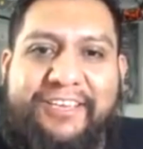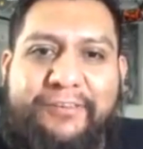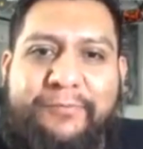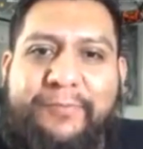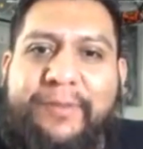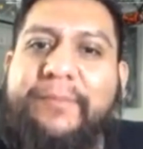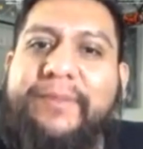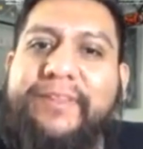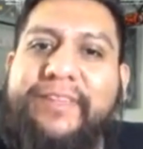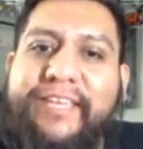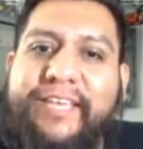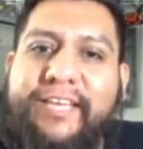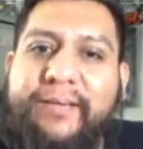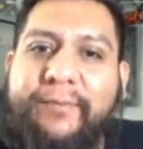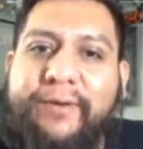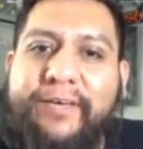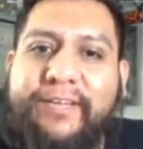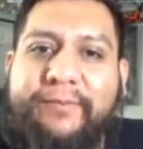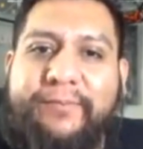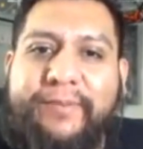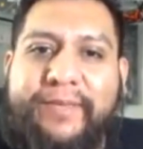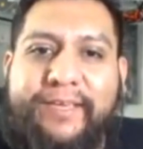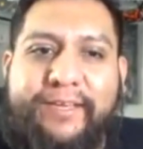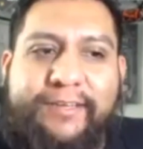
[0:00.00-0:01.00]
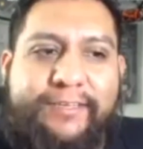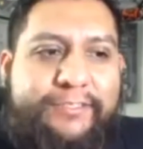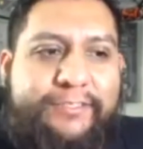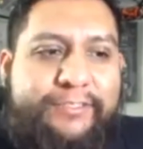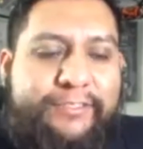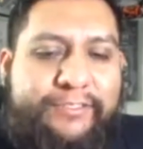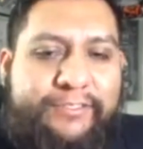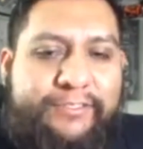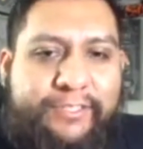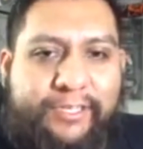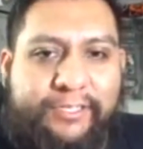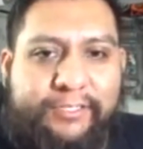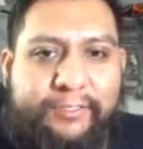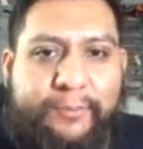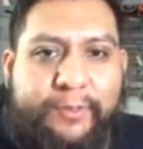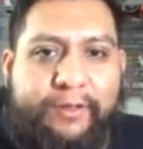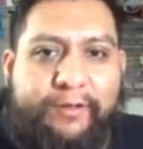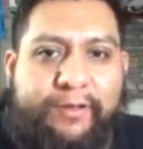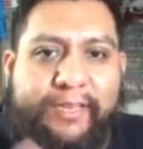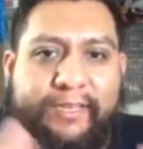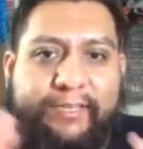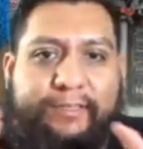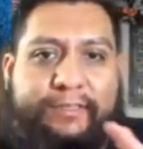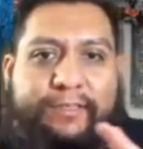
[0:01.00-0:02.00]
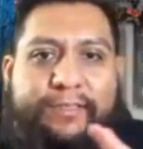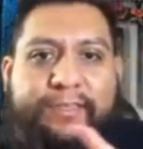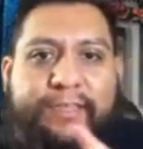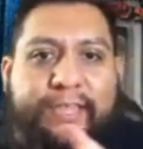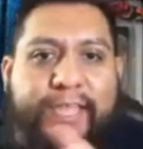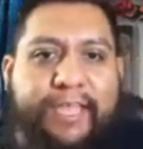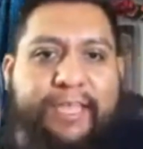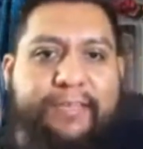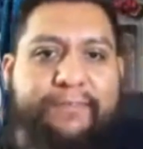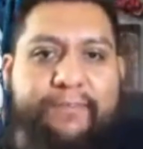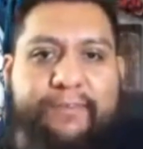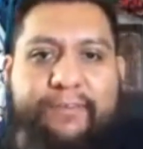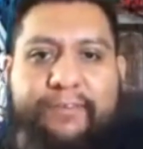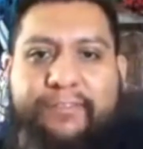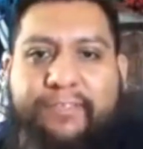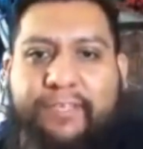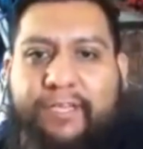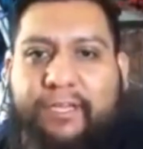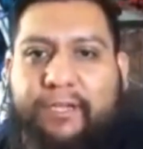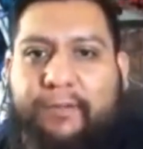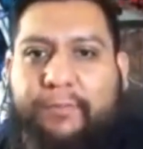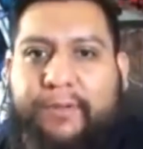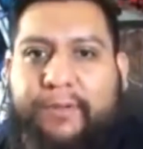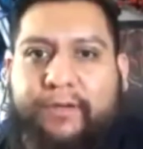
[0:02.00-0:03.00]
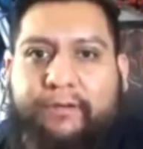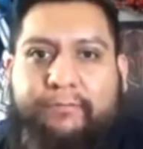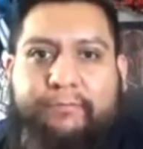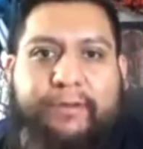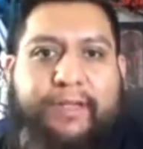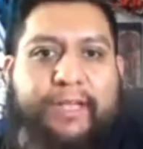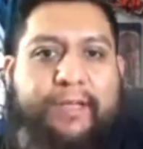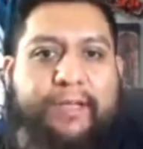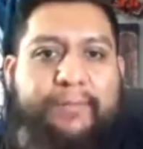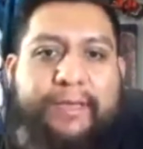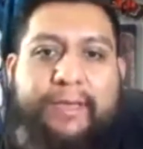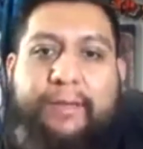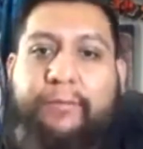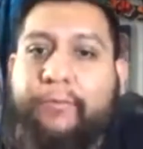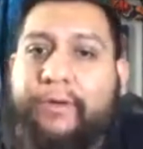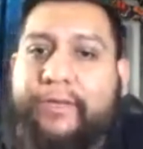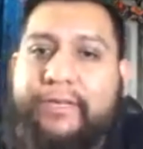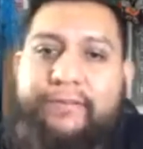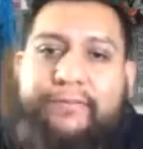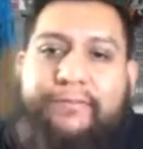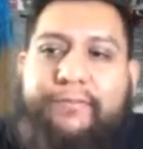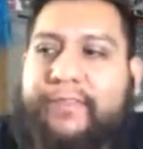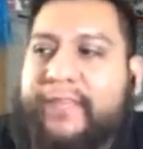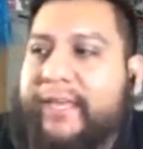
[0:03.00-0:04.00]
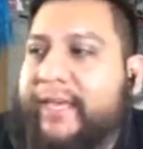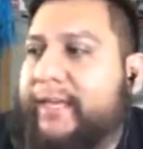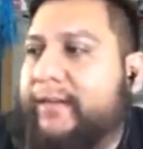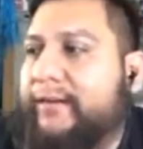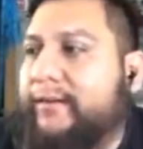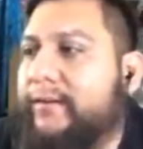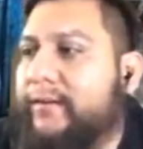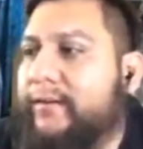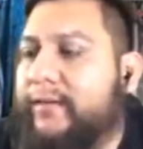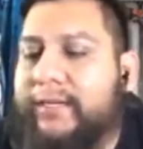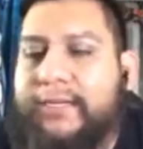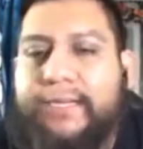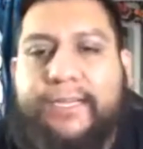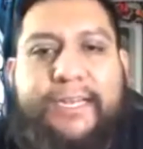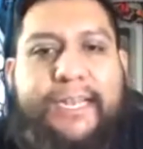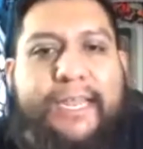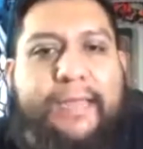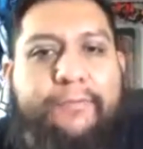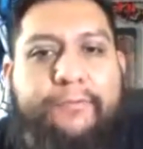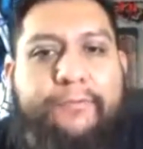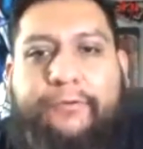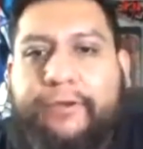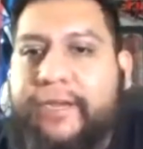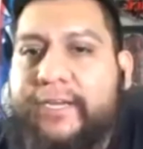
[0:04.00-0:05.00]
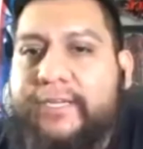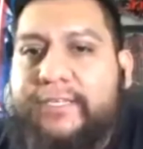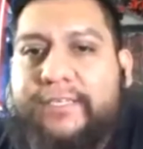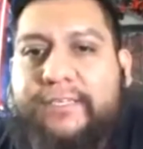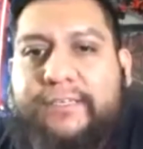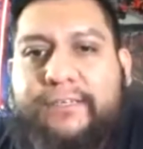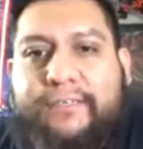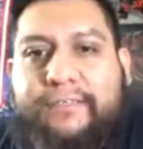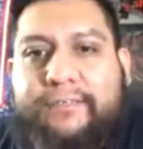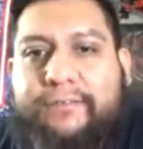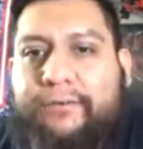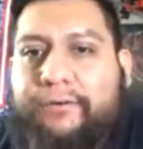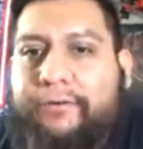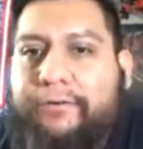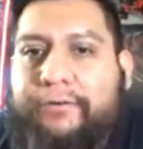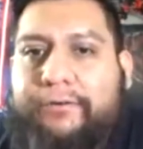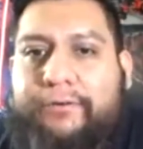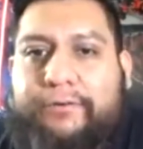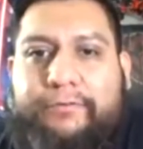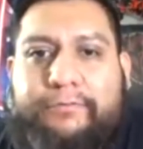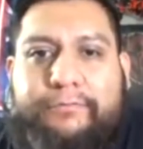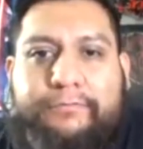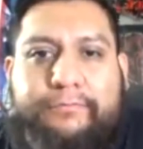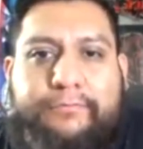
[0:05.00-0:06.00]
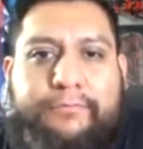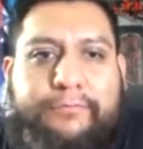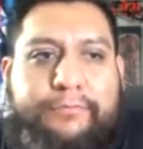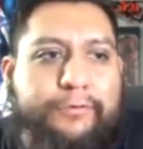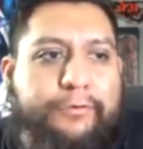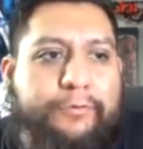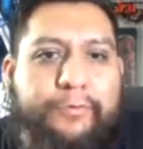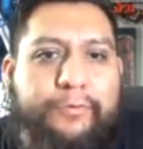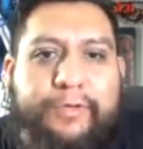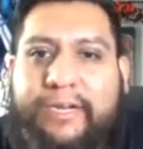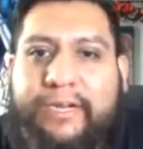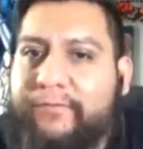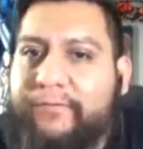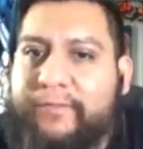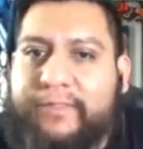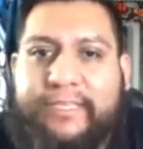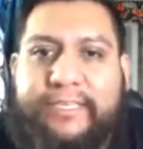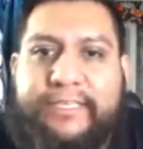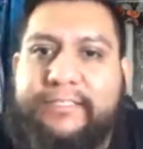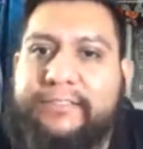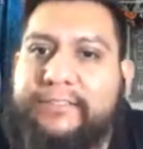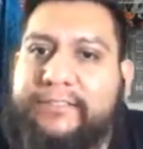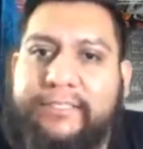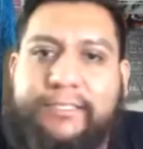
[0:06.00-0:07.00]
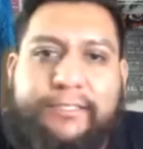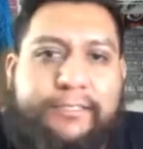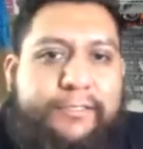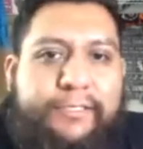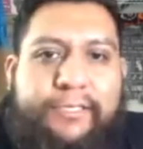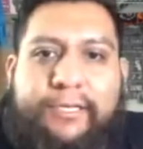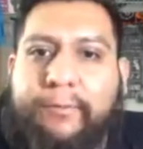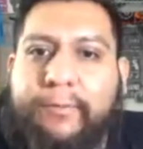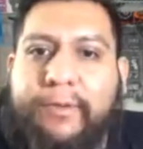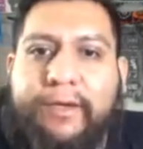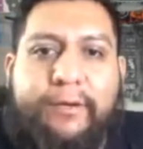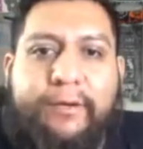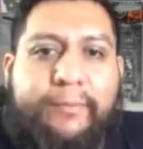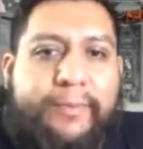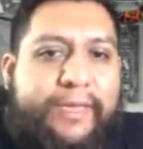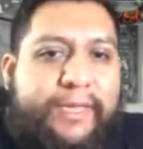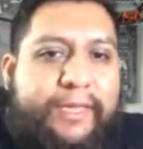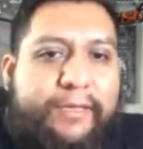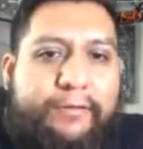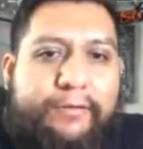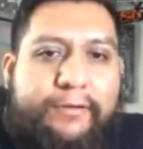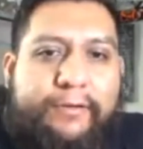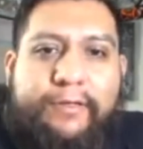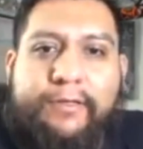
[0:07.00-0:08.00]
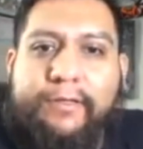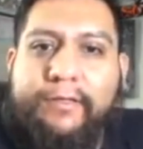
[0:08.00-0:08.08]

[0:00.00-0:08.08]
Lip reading: Made me think about it, man, because you talked about Dave and you talk about Rob. Man, I'm waiting for that collaboration oil or whatever thing's gonna come out, man.